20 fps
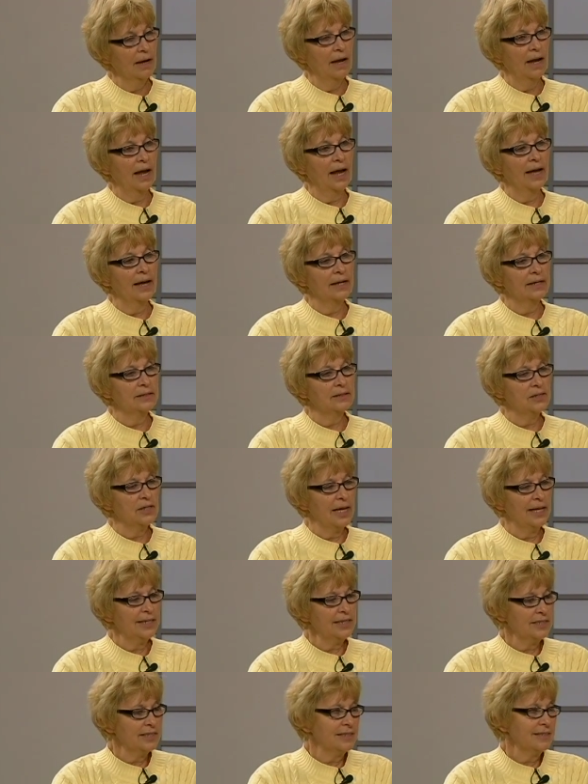And
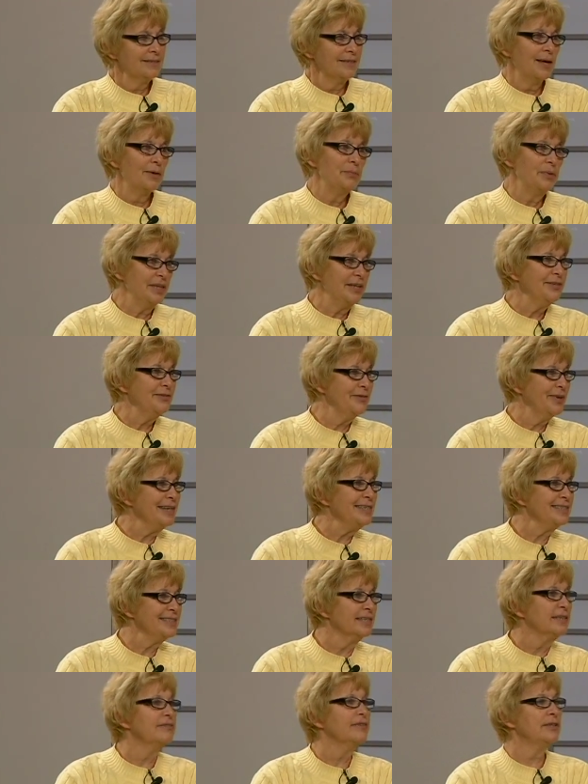it's a bit
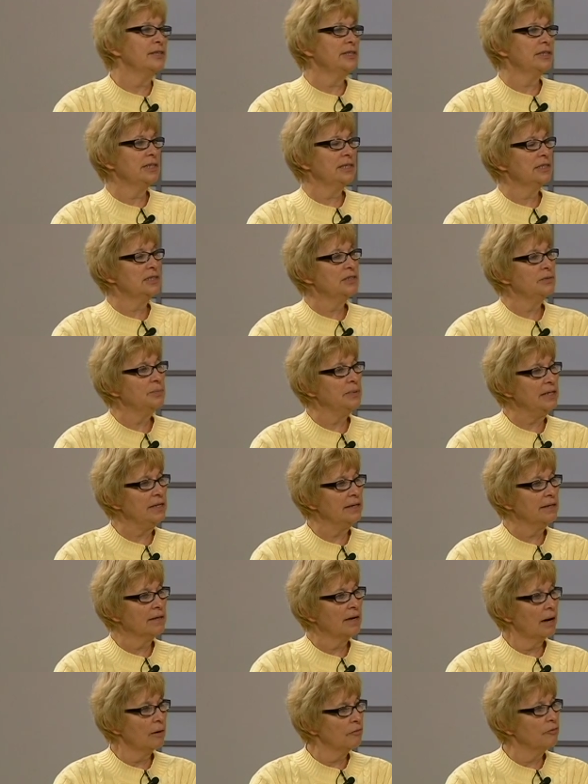invasive, and you need to be
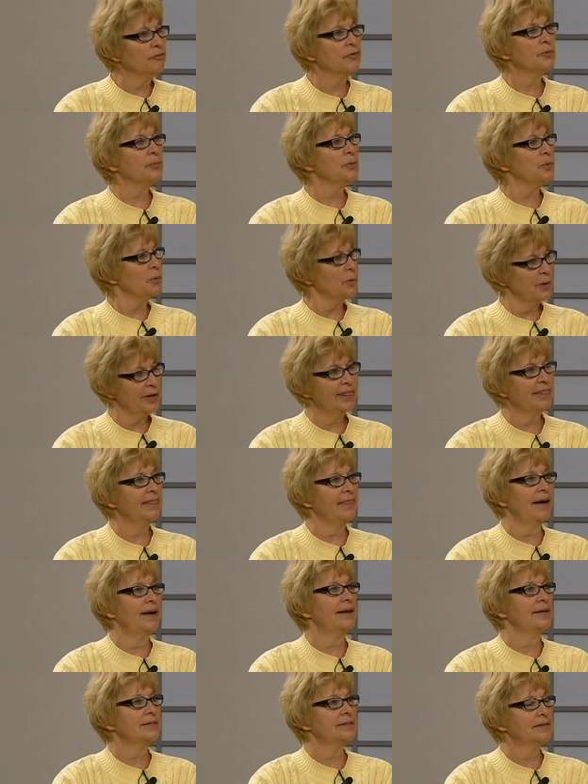comfortable with
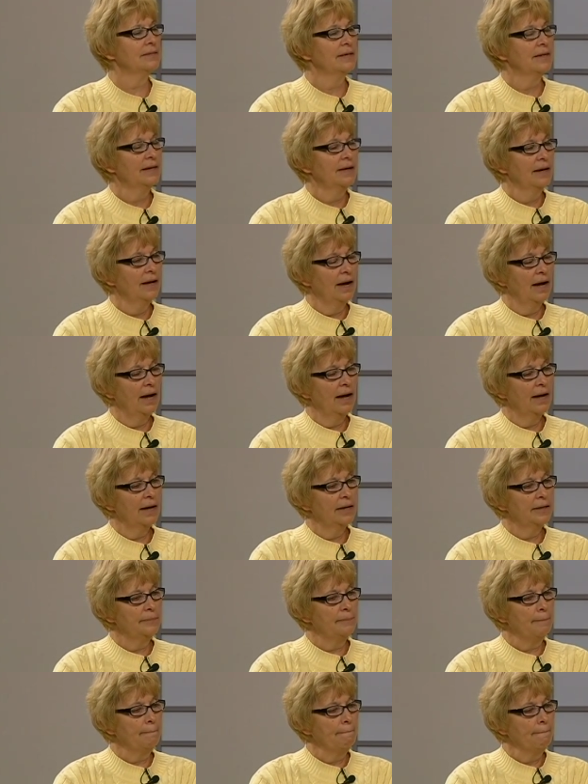that.
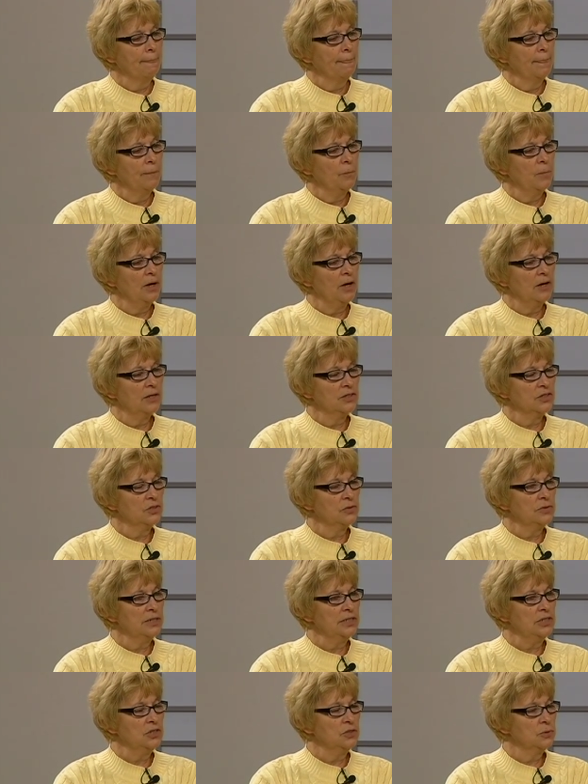We also
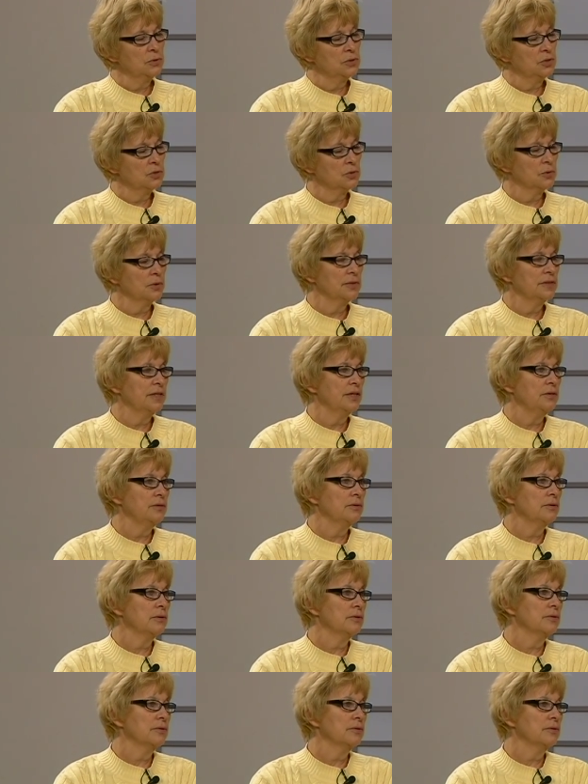need to assure that you go